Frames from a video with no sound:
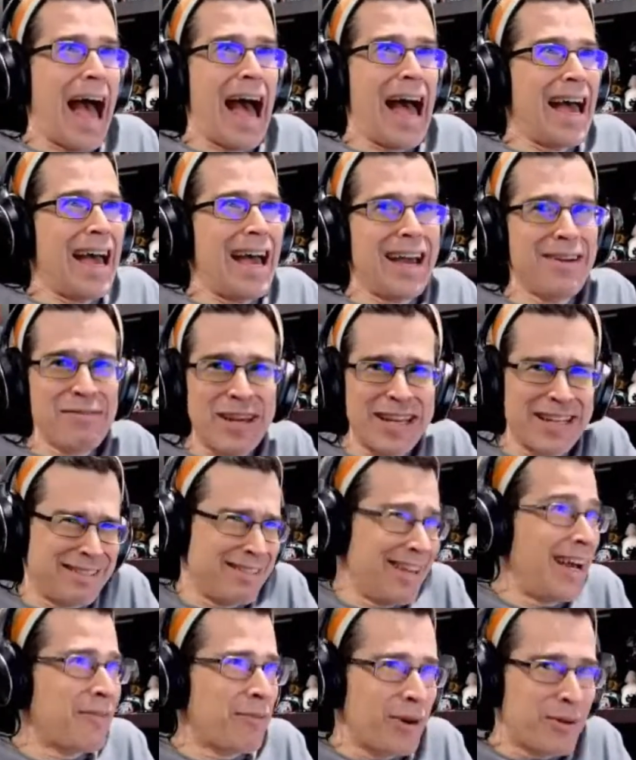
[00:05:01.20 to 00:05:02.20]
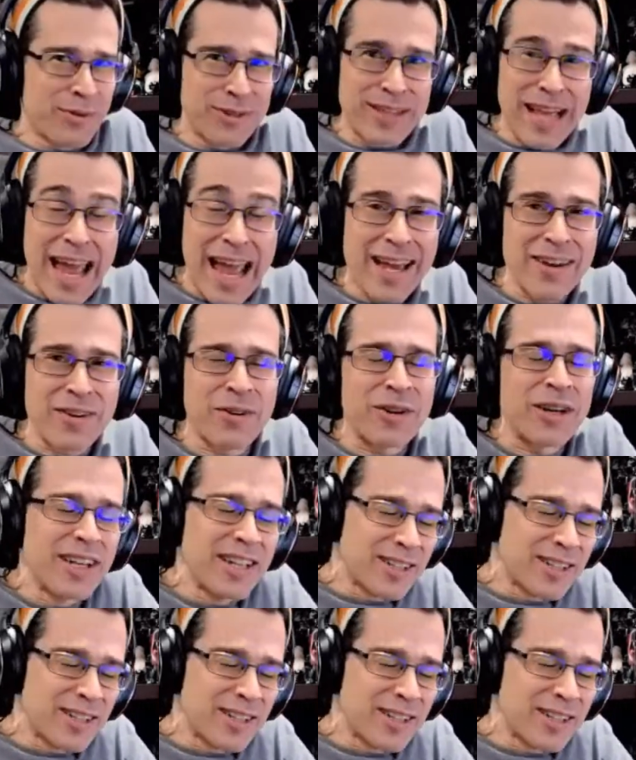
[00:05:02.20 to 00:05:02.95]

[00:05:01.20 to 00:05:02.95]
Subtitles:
I mean, I went with the handle.